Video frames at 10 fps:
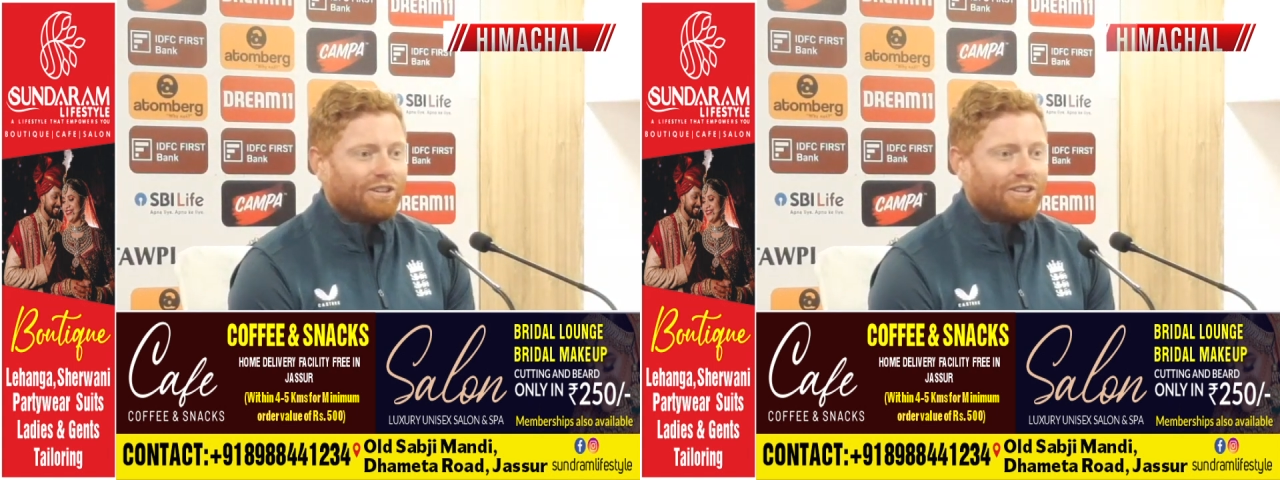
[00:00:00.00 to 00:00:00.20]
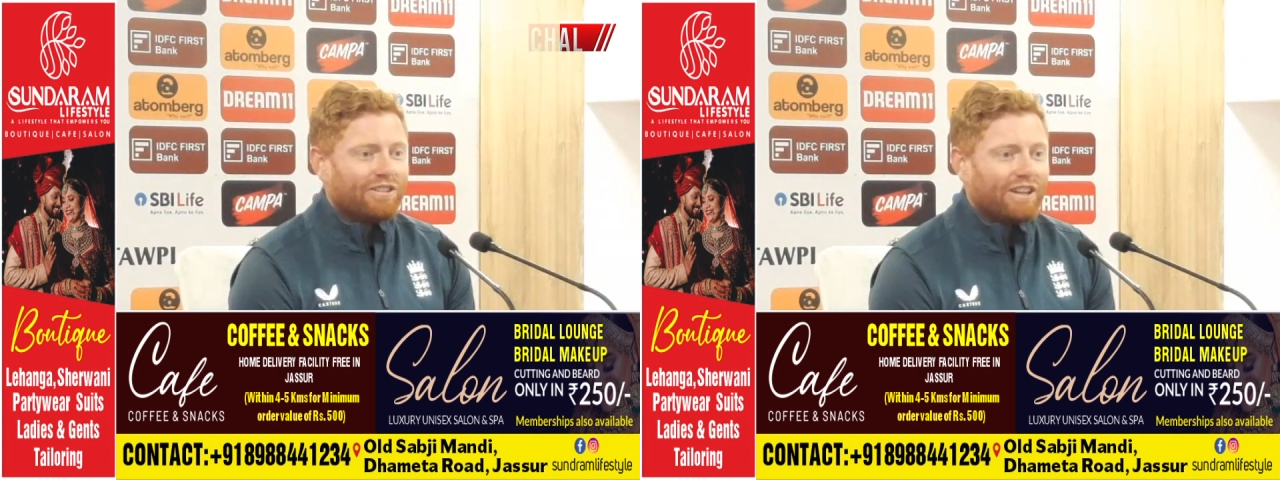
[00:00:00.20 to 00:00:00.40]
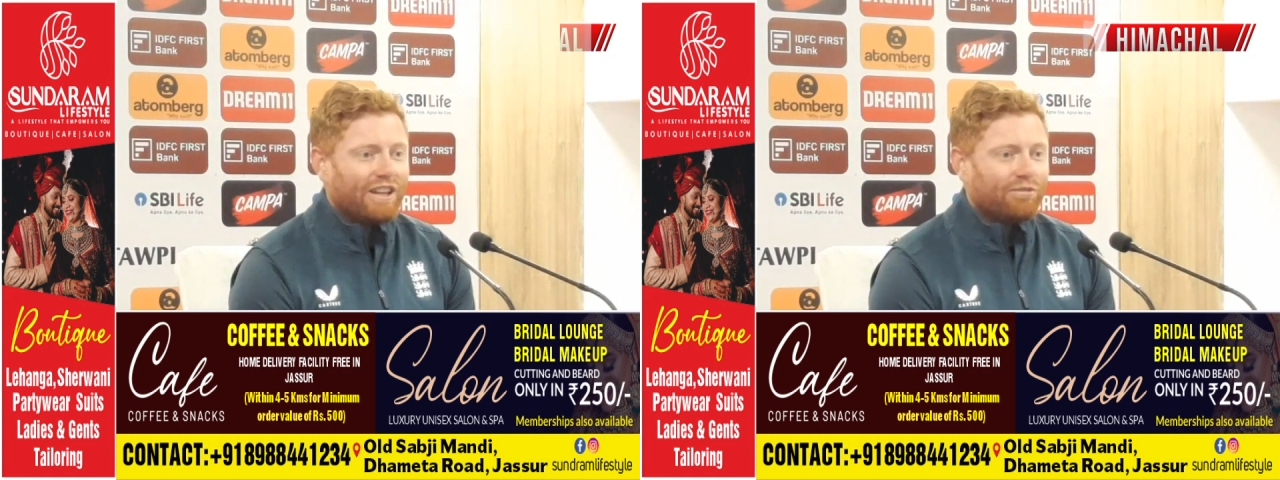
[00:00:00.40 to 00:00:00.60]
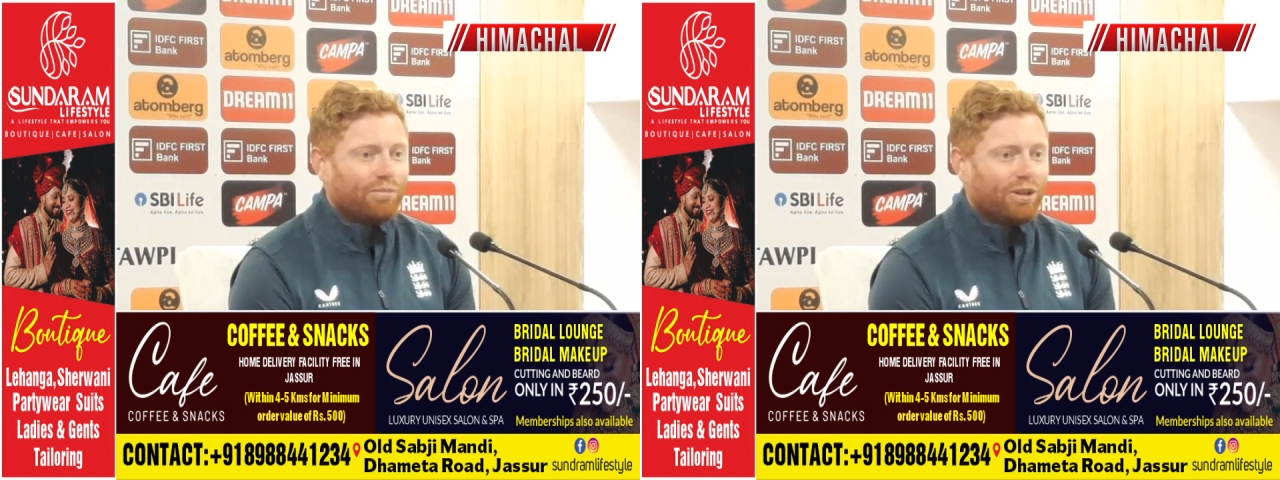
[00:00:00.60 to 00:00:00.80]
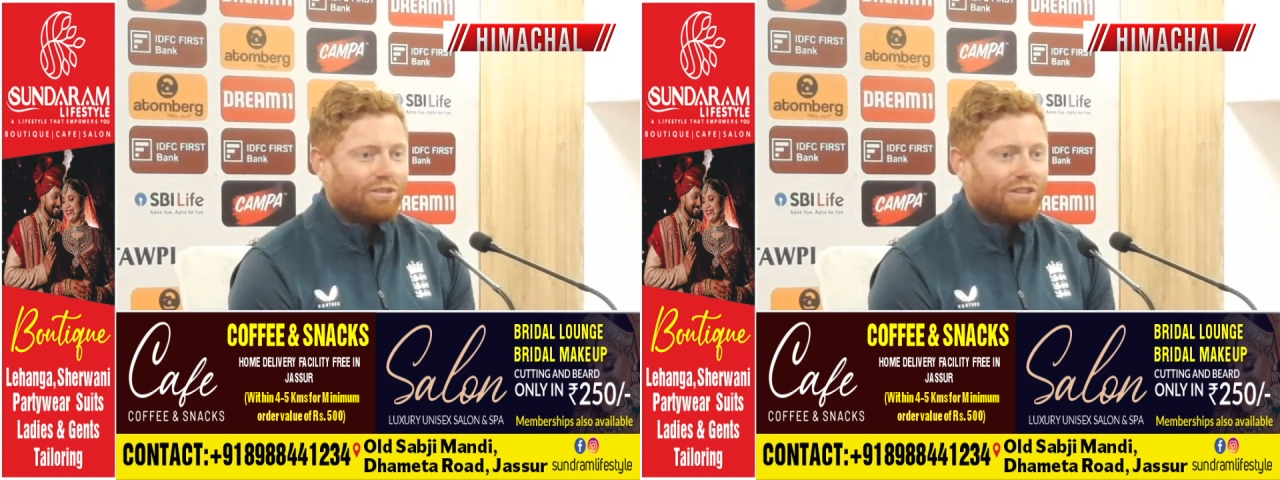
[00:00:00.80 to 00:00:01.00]
other
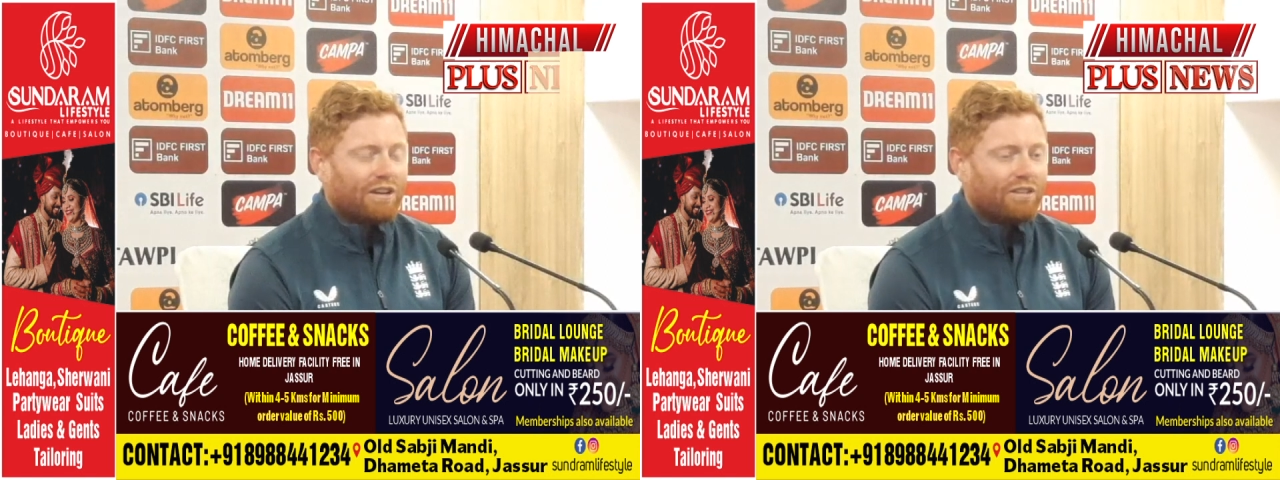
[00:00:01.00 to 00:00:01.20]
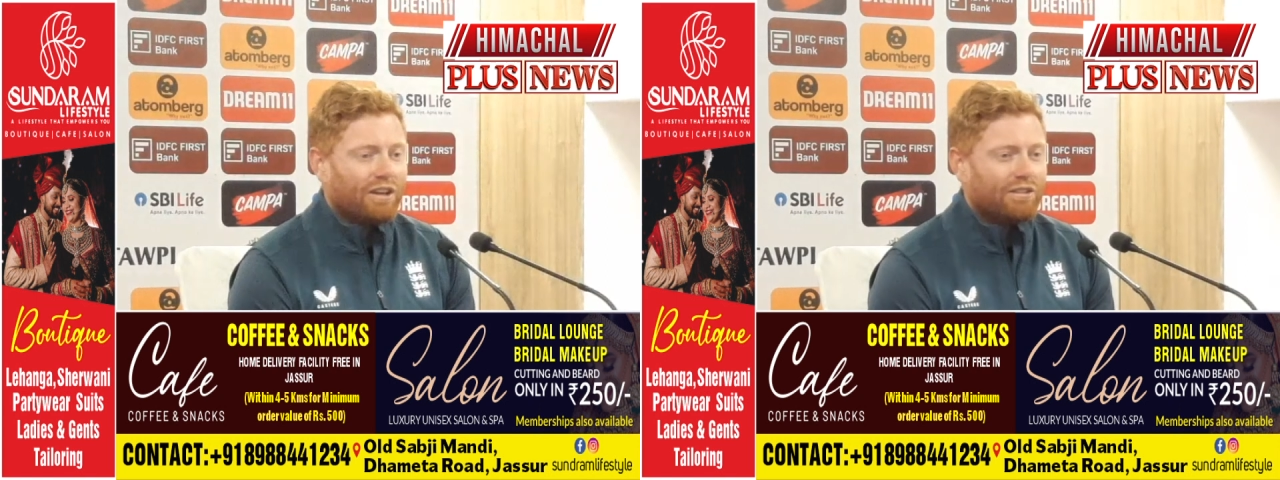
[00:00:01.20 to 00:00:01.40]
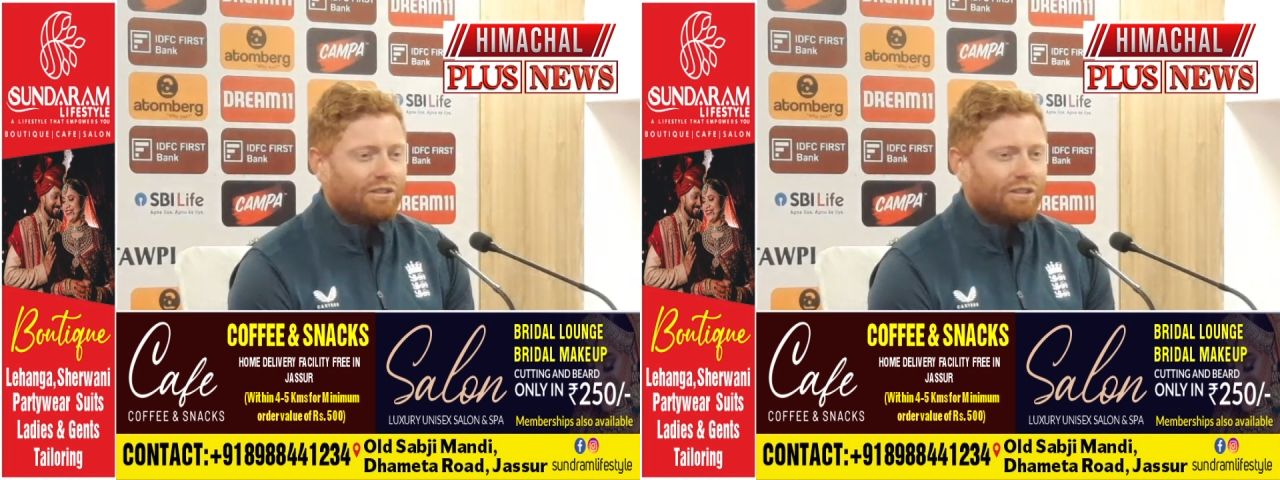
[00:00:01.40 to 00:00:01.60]
11 blokes out there.